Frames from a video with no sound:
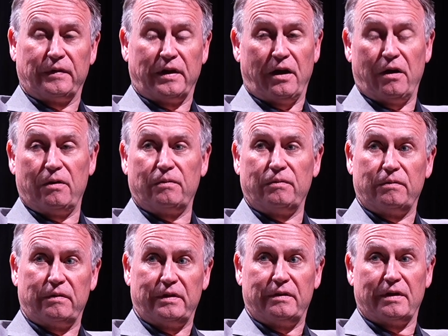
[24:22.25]
You know,
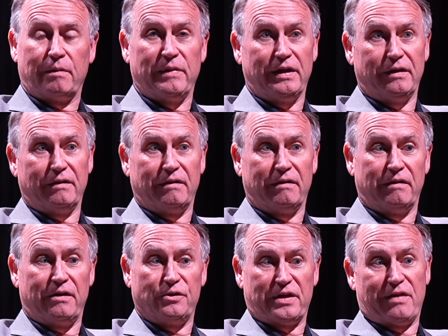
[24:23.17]
I mean,
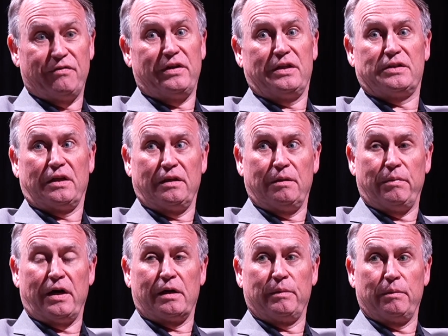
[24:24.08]
there's evidence on the
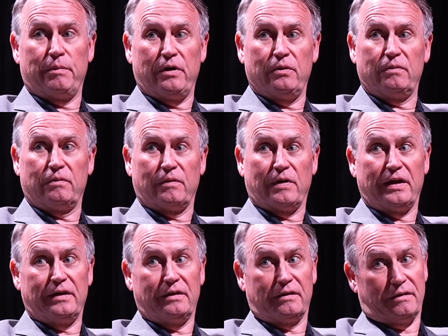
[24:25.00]
bottom of the boat,
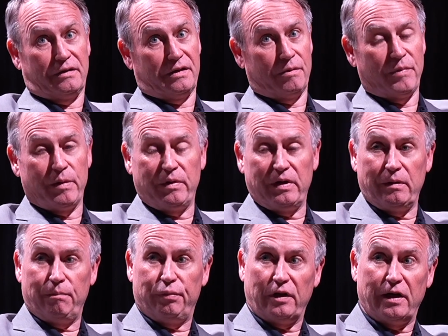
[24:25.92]
right? There may
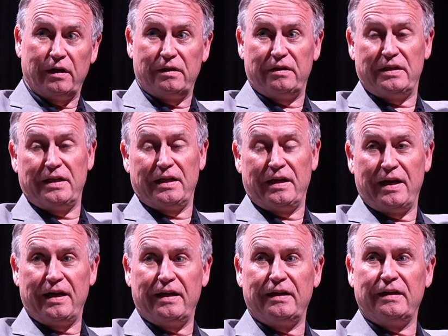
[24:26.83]
be blood, D N
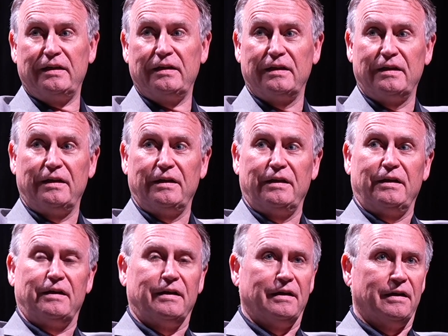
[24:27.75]
A.
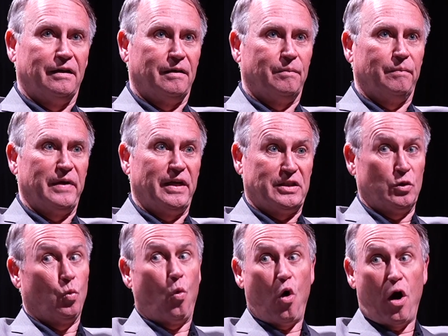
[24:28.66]
Um, it's
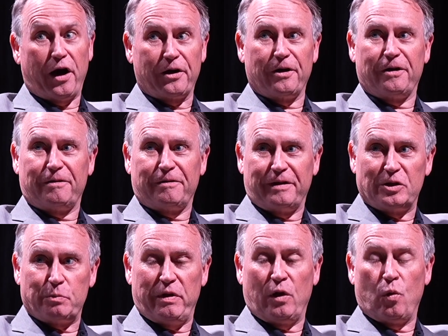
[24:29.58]
in water.
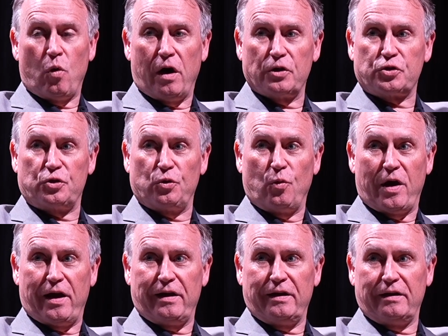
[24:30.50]
It's being washed
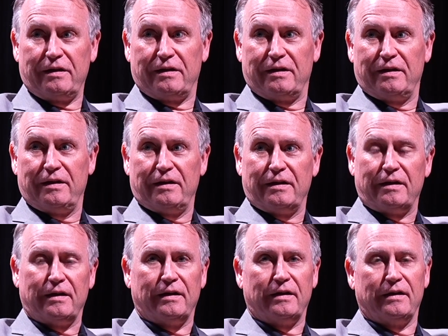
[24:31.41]
away.
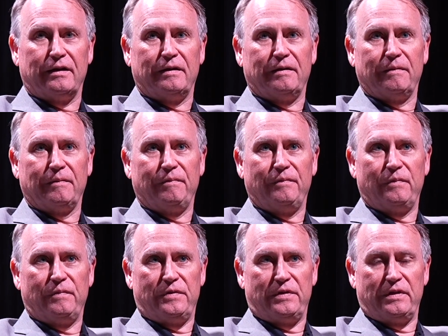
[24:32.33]
Uh,
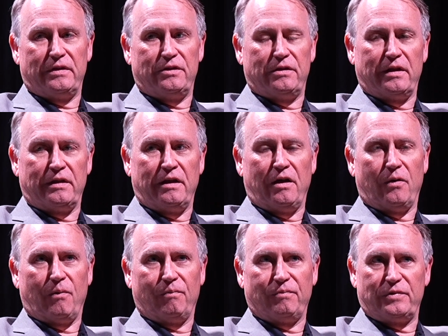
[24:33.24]
did, you
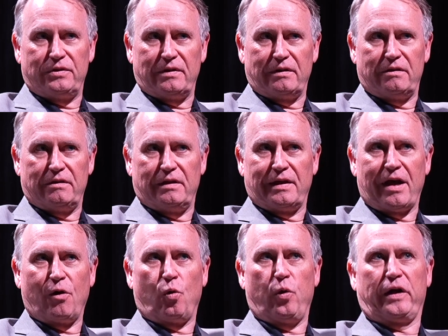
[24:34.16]
know, did,
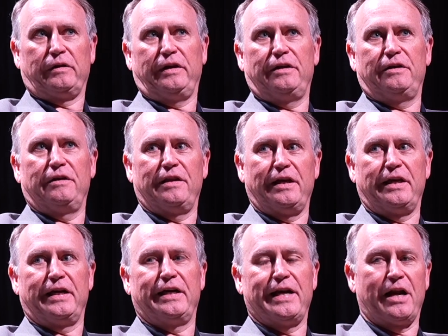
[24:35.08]
how quickly do they
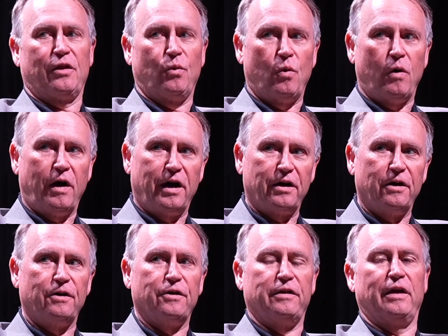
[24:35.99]
get it out of the
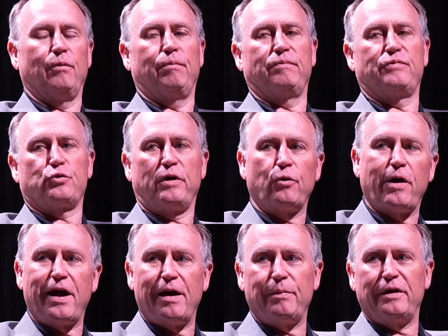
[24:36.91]
water? Do they shrink
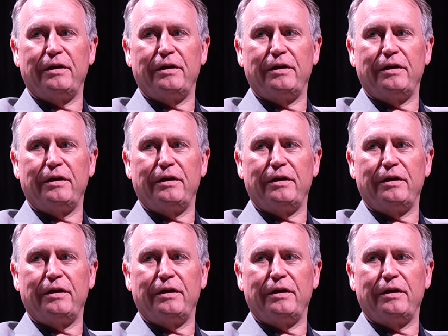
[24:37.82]
wrap